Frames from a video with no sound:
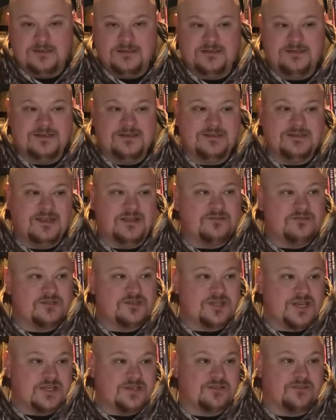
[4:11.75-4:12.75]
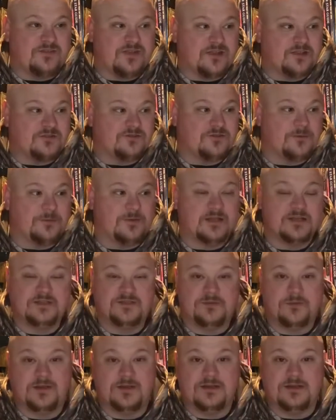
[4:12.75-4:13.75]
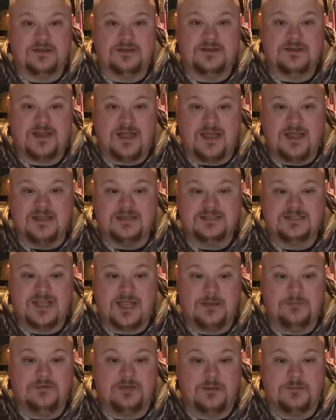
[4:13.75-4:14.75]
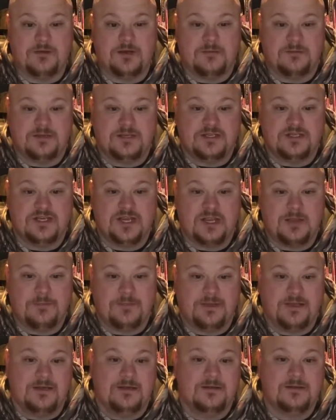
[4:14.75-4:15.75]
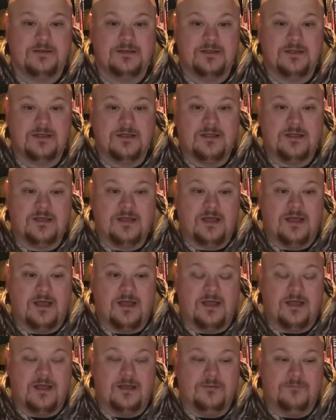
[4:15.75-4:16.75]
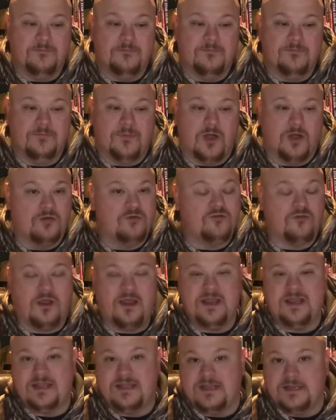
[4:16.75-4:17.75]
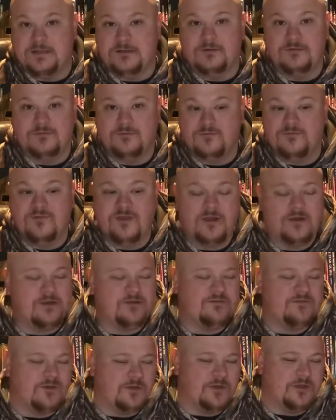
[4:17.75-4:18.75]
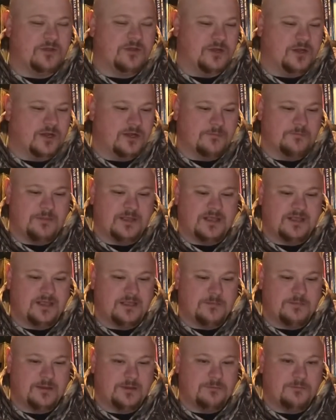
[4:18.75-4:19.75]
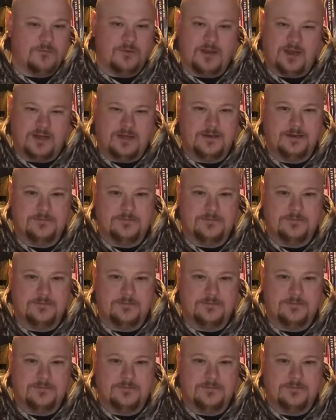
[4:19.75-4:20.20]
Doesn't change the fact that Triple H has been a 9-time WWE champion, a great heel, very, very good at making people hate him.